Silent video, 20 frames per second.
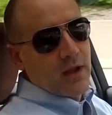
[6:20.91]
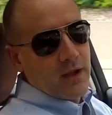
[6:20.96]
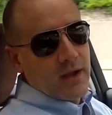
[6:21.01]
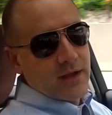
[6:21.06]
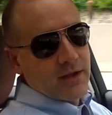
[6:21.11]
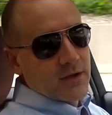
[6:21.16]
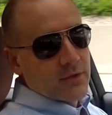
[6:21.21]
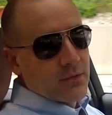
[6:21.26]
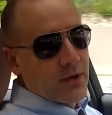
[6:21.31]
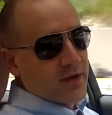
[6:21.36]
Go
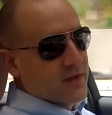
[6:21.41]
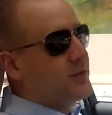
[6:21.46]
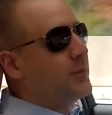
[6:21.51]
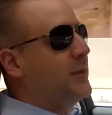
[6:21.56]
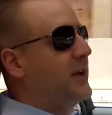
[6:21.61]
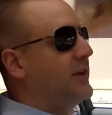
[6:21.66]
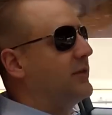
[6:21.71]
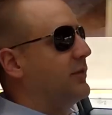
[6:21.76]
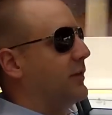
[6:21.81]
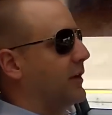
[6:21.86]
ahead and arrest
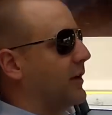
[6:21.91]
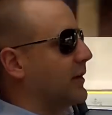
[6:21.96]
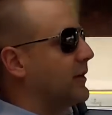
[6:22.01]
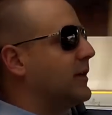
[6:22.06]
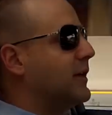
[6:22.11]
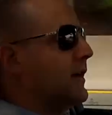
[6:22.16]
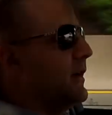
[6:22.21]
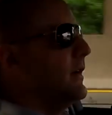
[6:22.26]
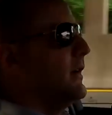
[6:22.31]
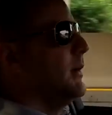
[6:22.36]
me for
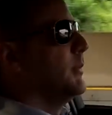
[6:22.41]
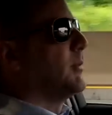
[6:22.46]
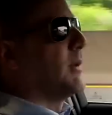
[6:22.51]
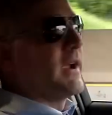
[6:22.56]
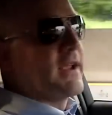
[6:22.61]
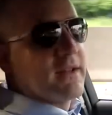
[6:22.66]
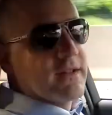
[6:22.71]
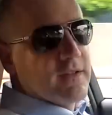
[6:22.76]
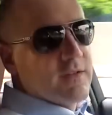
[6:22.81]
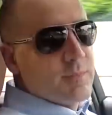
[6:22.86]

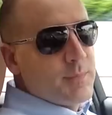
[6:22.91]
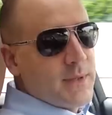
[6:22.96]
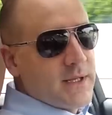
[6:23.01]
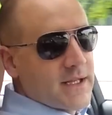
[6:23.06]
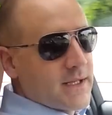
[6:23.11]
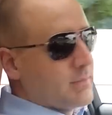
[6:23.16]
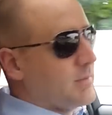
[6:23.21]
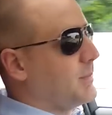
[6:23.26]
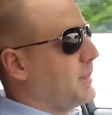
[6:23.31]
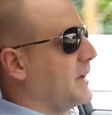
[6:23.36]
breaking the speed
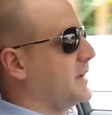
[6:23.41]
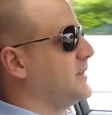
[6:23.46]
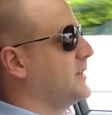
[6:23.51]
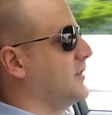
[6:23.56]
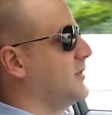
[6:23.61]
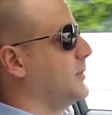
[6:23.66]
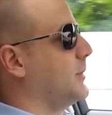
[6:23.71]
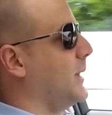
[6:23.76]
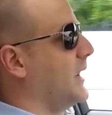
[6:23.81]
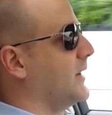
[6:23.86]
limit by
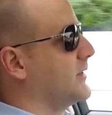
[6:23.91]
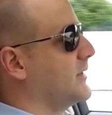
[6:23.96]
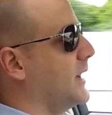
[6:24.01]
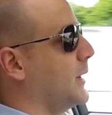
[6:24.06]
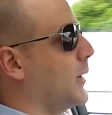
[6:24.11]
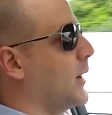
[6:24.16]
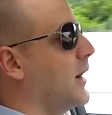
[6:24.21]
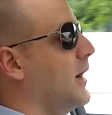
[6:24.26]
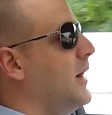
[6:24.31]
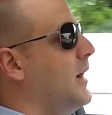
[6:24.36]
7 miles an
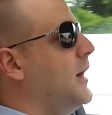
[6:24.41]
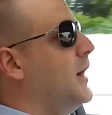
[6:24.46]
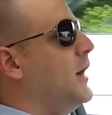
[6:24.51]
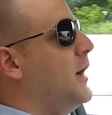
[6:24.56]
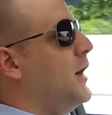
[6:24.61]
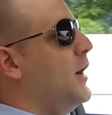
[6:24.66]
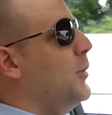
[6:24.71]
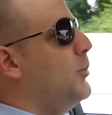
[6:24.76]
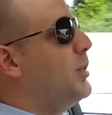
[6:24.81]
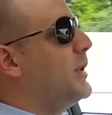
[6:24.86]

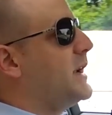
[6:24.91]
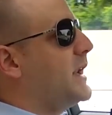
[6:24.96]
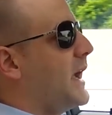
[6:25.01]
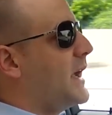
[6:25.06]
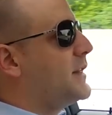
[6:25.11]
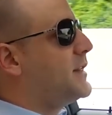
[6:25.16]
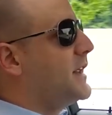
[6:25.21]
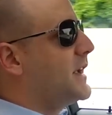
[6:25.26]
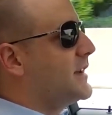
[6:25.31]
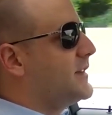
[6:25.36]
hour. But
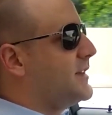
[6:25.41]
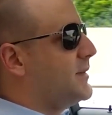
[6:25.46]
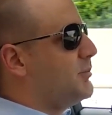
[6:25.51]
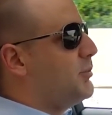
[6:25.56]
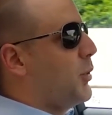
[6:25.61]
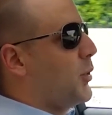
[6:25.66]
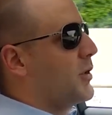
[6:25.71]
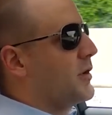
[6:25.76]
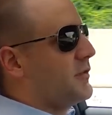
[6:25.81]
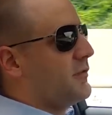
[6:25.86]
I think it's
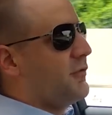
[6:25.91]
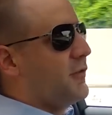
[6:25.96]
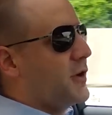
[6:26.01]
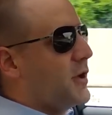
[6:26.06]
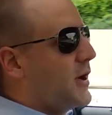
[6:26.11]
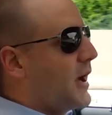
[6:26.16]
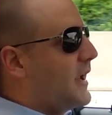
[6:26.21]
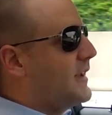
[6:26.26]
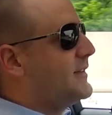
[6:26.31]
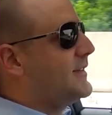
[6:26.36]
important for
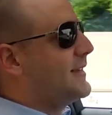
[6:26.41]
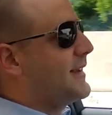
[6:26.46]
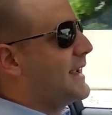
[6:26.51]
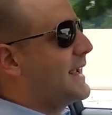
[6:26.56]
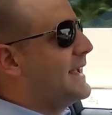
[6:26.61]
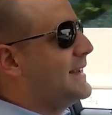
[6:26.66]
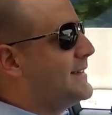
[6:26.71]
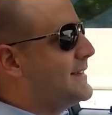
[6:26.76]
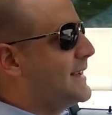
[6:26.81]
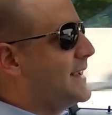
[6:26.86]
you guys to
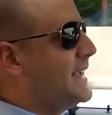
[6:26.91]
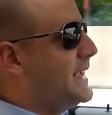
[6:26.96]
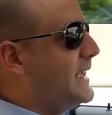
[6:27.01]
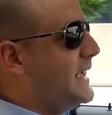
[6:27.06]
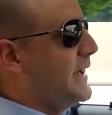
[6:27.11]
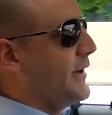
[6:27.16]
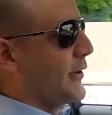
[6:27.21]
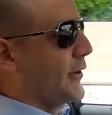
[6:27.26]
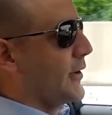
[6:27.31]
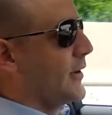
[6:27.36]
get to
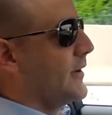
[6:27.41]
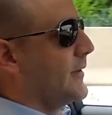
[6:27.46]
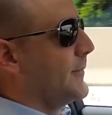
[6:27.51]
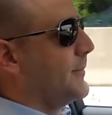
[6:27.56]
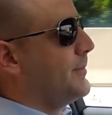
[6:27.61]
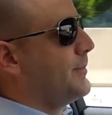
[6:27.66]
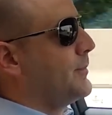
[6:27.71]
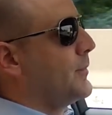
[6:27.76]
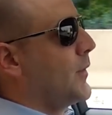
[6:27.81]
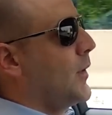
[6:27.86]
hear
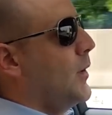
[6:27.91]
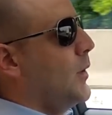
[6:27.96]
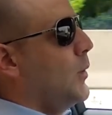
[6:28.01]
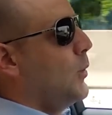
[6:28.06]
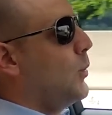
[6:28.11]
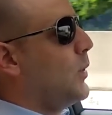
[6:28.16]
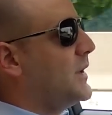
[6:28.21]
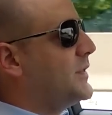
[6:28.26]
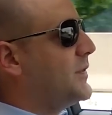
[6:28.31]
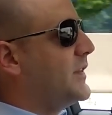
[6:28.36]

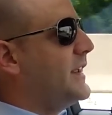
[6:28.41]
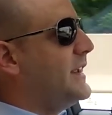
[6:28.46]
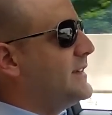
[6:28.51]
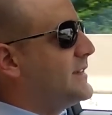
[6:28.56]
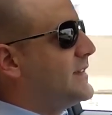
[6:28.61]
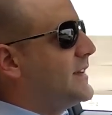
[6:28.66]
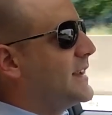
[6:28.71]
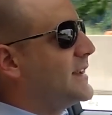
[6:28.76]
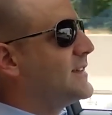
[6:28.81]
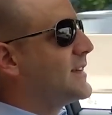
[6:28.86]
what
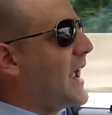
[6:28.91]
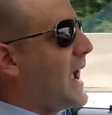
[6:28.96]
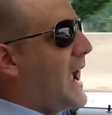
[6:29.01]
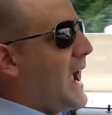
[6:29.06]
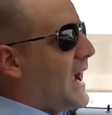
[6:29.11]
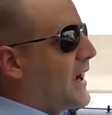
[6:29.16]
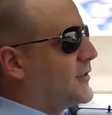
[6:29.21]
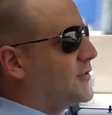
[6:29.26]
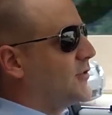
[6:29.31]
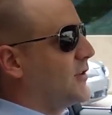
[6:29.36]
these things
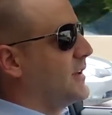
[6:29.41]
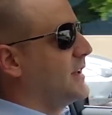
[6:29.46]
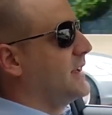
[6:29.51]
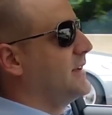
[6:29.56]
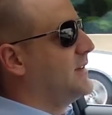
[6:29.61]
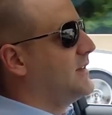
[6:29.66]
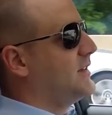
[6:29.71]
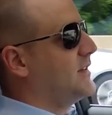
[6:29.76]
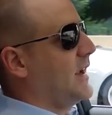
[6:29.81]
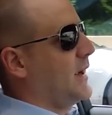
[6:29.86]
actually
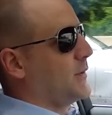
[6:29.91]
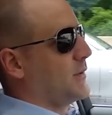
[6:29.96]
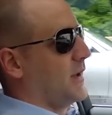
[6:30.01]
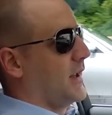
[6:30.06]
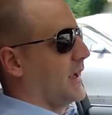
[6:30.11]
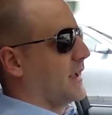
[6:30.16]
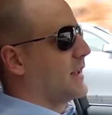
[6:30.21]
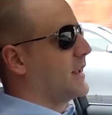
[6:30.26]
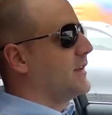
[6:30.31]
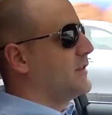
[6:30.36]
sound
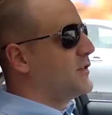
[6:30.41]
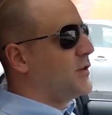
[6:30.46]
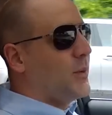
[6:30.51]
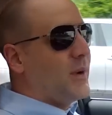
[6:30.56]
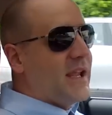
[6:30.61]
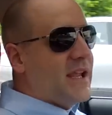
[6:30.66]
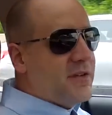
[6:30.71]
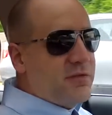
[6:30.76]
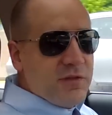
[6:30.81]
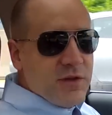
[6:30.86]
like.
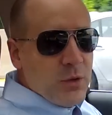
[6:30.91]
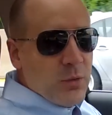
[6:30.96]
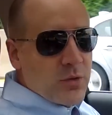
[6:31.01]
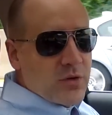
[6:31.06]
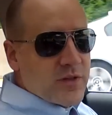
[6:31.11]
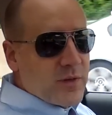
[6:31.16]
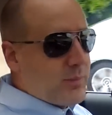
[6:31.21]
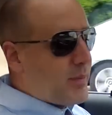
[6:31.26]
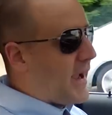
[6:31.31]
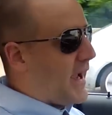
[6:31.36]
So if you
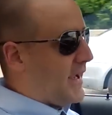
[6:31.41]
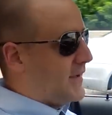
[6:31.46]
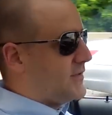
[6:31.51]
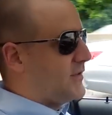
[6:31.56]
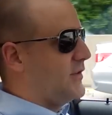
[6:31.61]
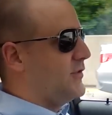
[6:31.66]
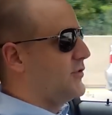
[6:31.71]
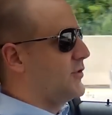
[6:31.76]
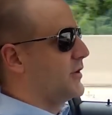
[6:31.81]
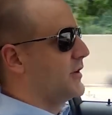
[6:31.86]
were the
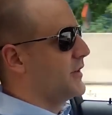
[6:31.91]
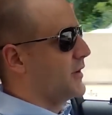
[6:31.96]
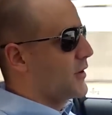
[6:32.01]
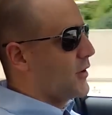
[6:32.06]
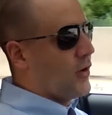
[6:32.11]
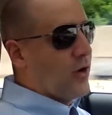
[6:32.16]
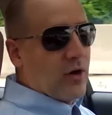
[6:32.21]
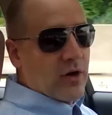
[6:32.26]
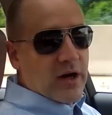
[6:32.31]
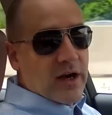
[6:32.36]
passenger in the
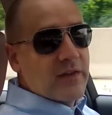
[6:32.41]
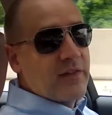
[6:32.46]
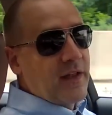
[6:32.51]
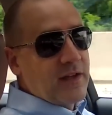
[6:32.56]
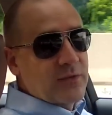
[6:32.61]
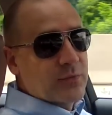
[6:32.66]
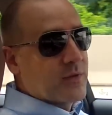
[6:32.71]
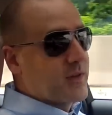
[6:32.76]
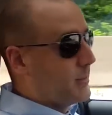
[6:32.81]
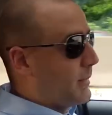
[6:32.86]
car, and
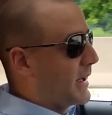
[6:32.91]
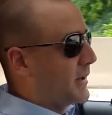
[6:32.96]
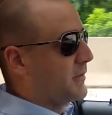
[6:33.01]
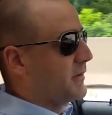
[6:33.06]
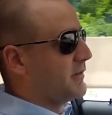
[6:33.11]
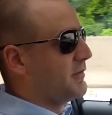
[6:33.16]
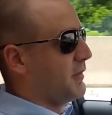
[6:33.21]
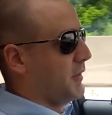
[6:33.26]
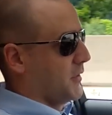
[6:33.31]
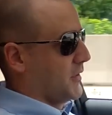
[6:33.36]
that's where the
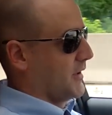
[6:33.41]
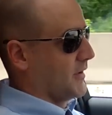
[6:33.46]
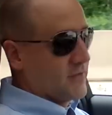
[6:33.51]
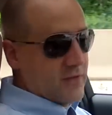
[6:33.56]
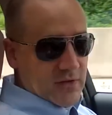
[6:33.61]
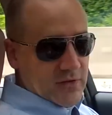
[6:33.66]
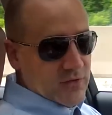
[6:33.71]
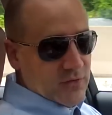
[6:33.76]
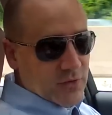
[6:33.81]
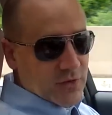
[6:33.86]
microphone
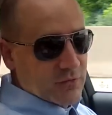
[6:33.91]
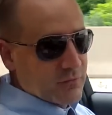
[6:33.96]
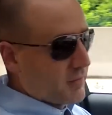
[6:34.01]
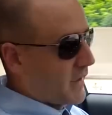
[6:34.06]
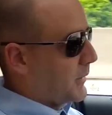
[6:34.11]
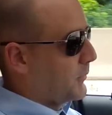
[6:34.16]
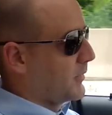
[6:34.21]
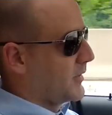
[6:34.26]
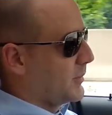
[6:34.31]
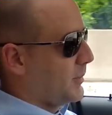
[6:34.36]
is, it's sort of
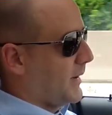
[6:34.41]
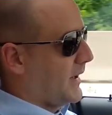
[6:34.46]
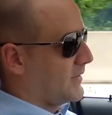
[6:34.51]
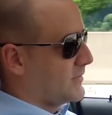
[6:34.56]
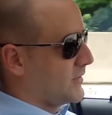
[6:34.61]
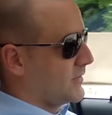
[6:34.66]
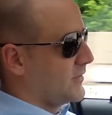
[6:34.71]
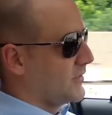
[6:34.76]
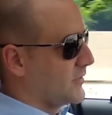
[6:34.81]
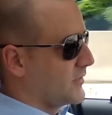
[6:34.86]
right where the
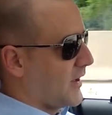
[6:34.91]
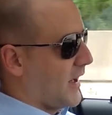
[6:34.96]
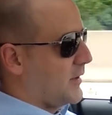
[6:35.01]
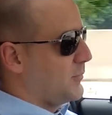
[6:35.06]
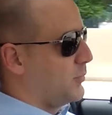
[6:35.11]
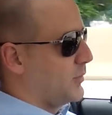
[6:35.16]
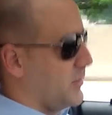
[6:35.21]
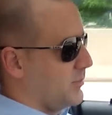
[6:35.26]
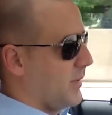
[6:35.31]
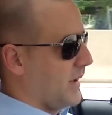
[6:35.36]
passenger's head would